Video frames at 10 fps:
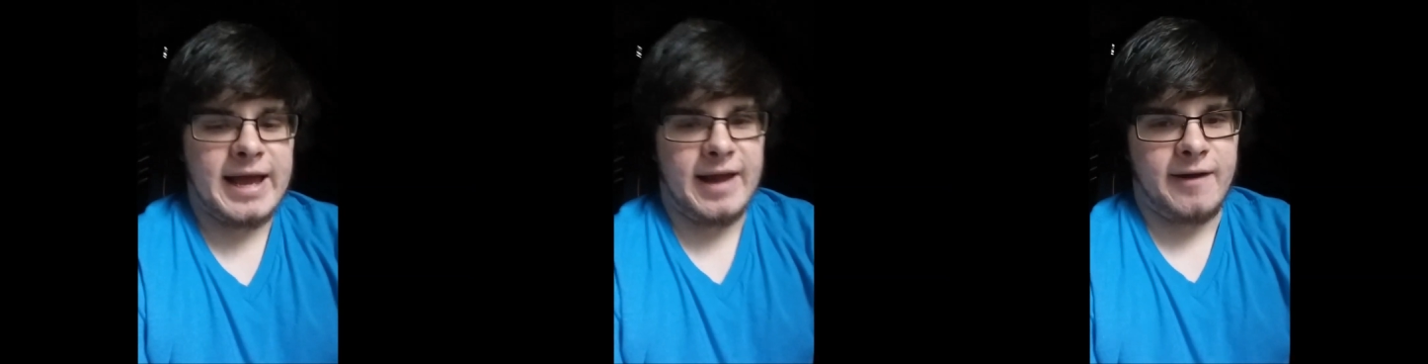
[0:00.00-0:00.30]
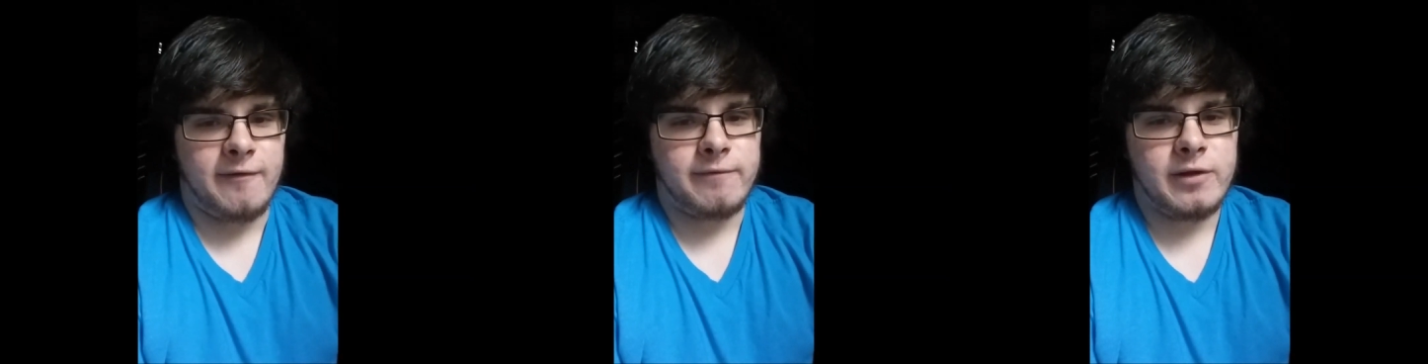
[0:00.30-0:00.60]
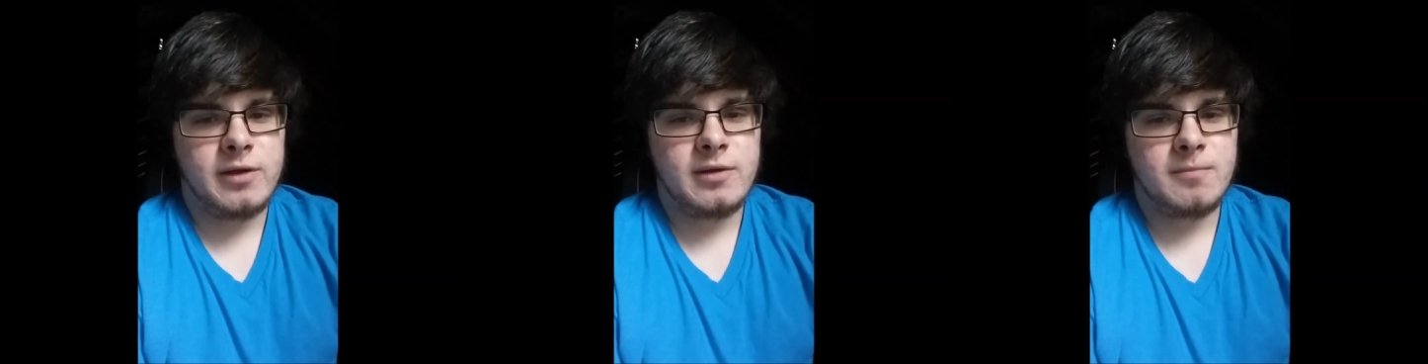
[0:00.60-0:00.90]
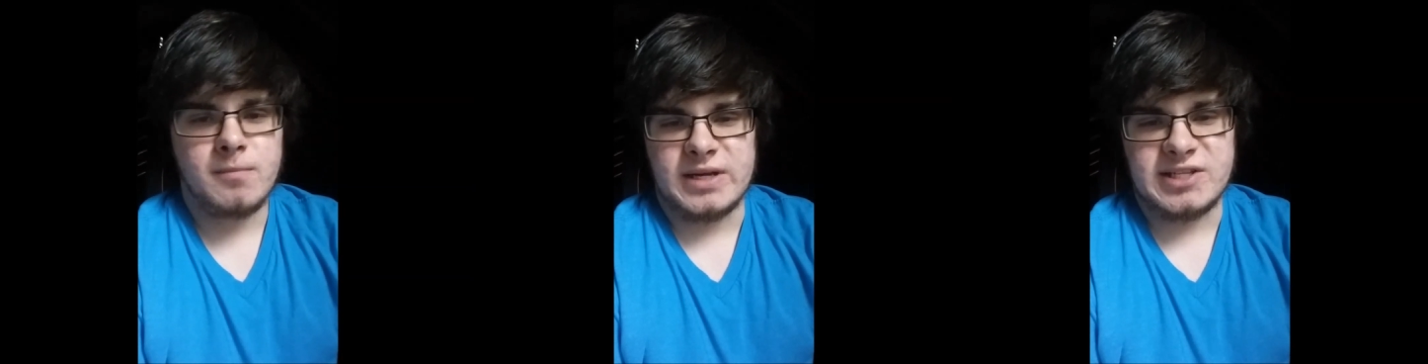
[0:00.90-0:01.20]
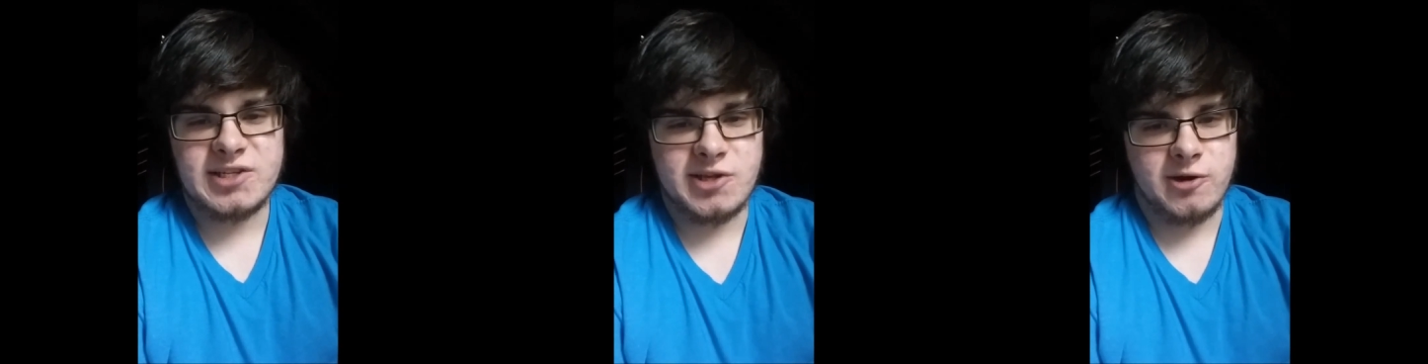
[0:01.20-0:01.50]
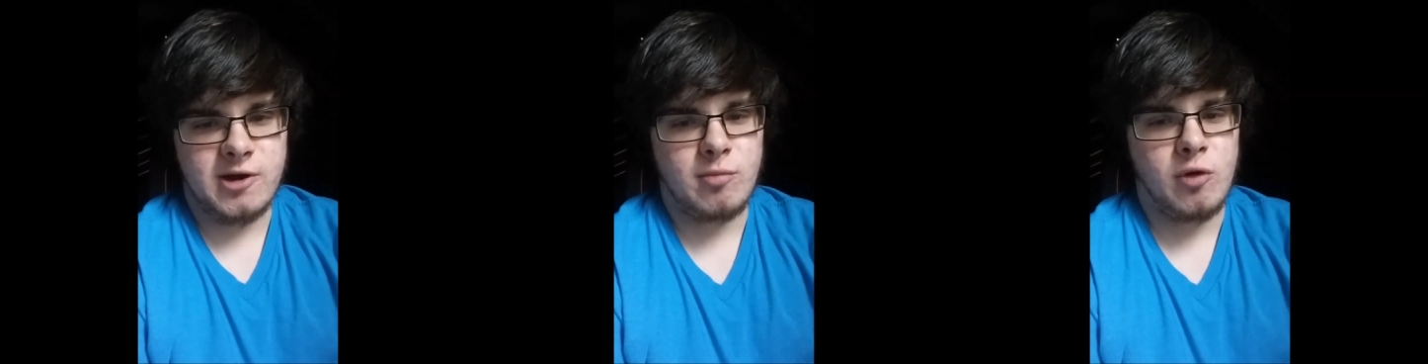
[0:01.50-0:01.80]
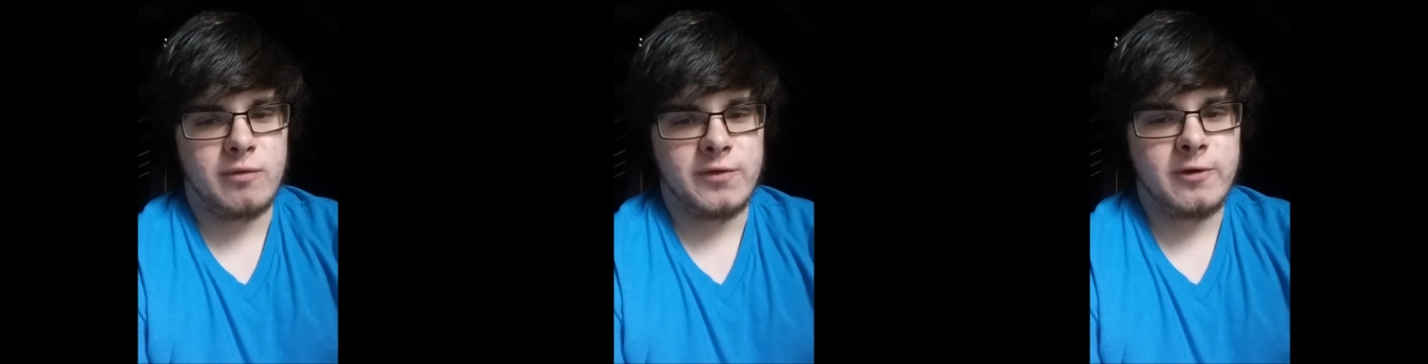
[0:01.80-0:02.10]
have my sister come
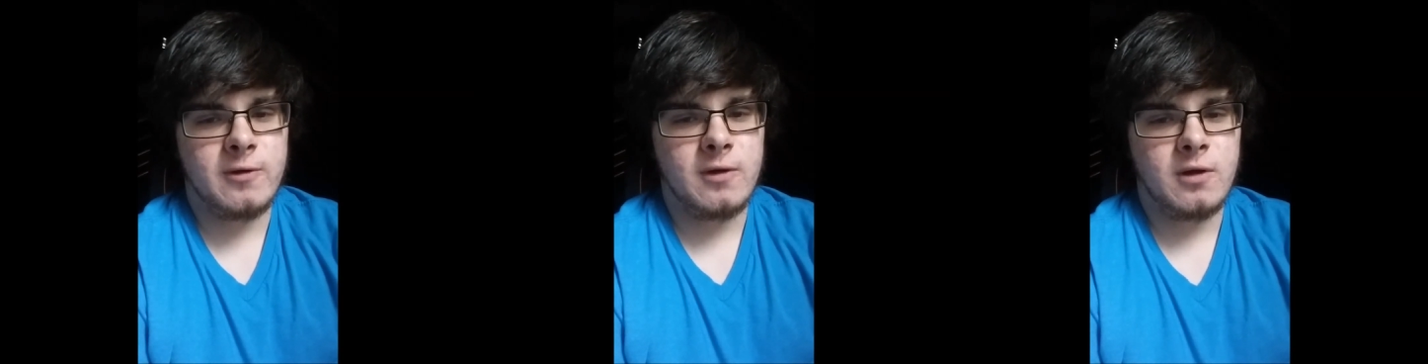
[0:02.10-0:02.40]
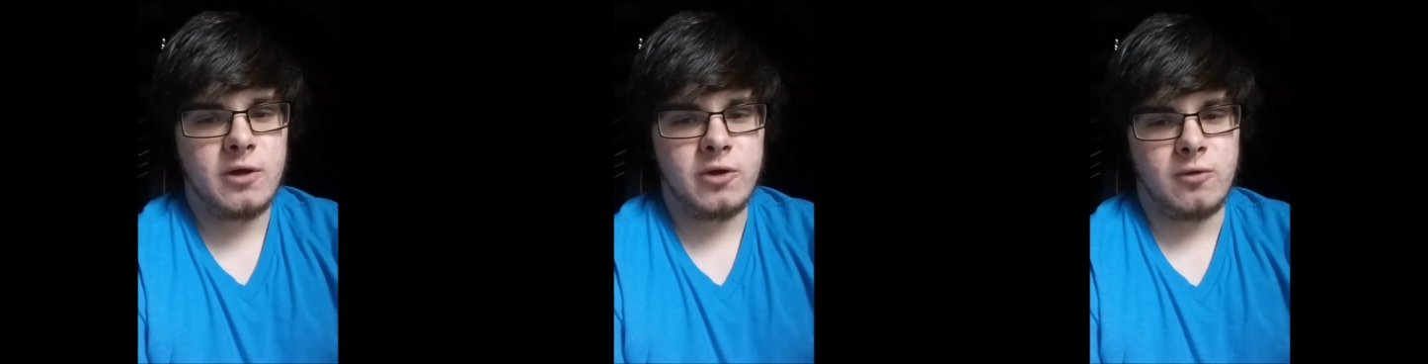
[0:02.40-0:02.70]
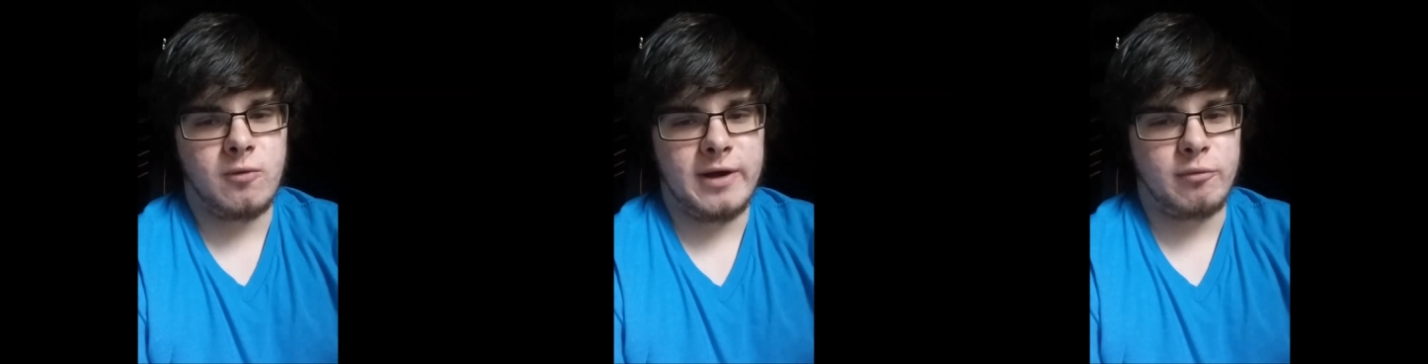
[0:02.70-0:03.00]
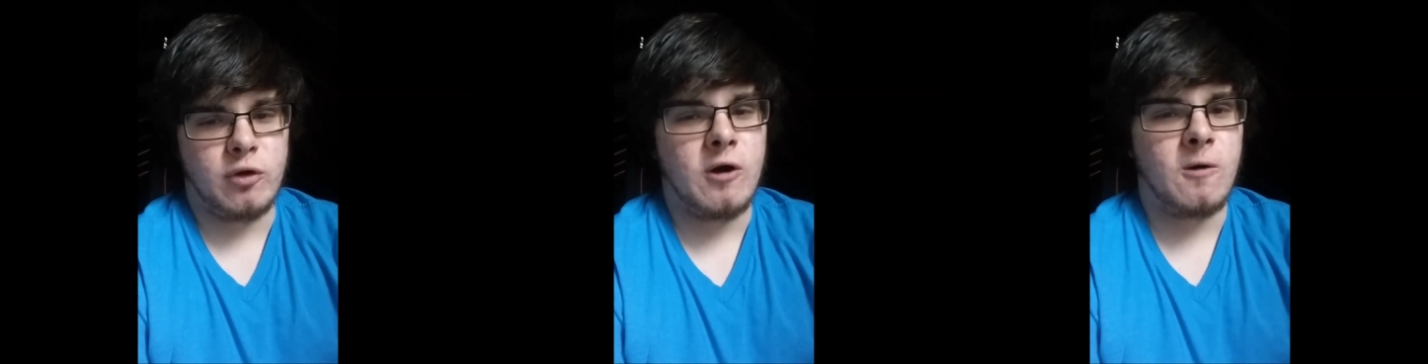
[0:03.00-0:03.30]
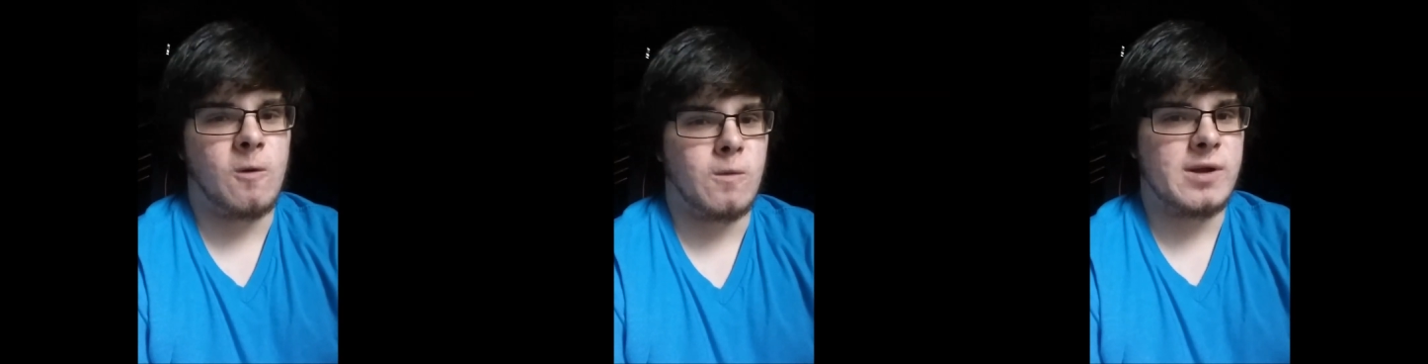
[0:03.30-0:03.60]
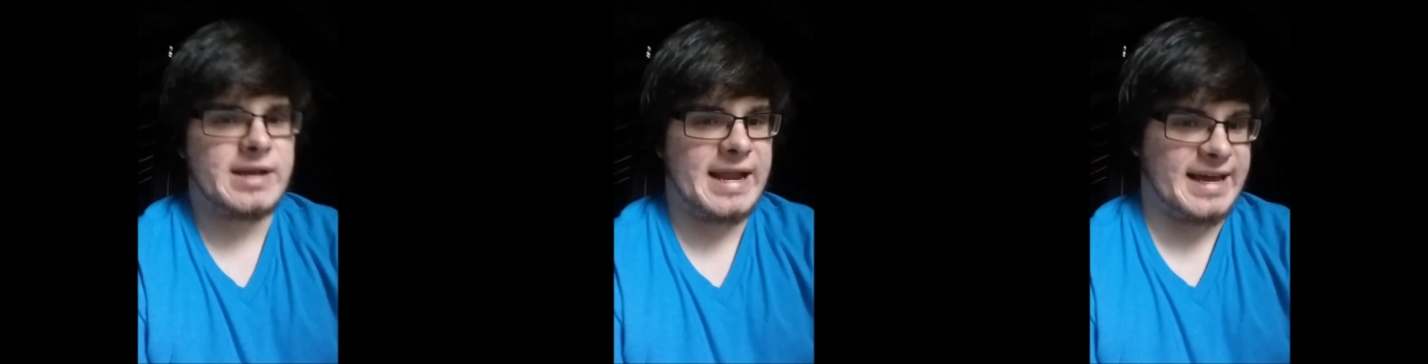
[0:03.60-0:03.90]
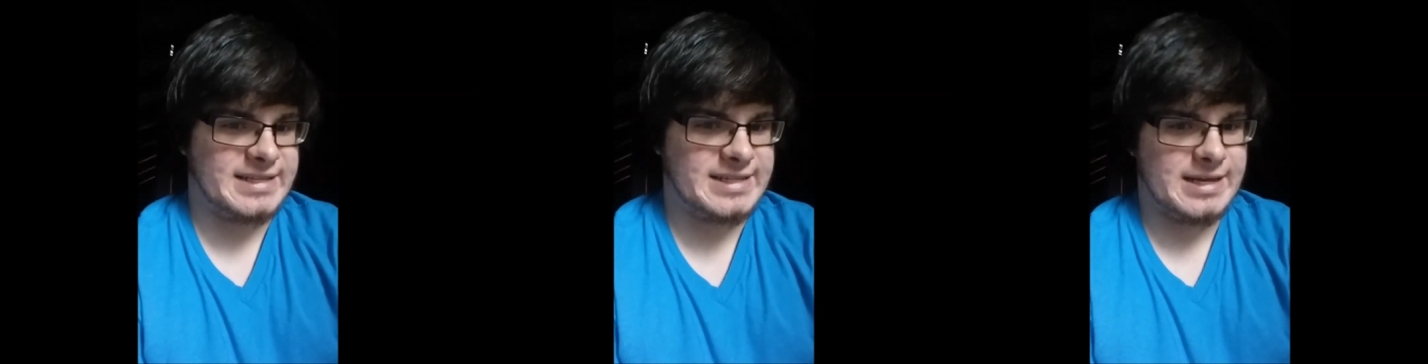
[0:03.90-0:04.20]
over, who I will call
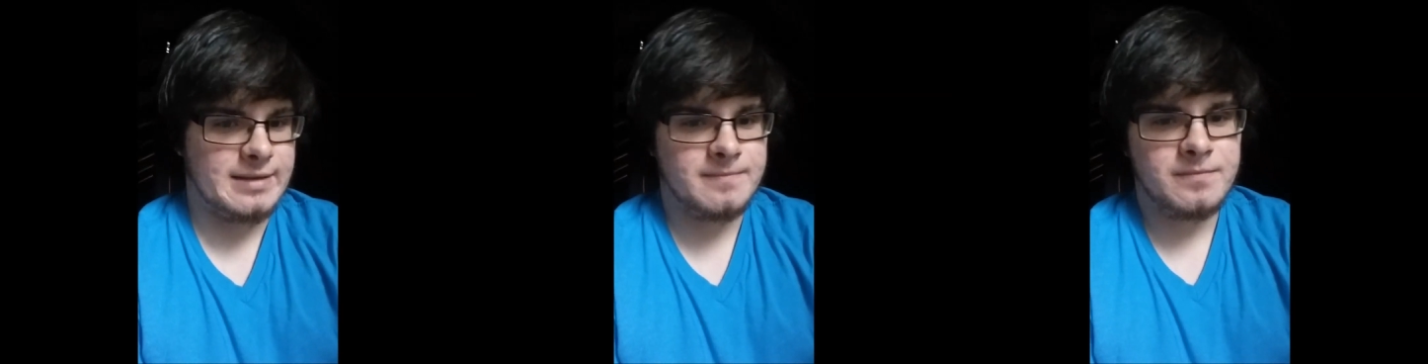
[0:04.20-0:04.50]
Nancy.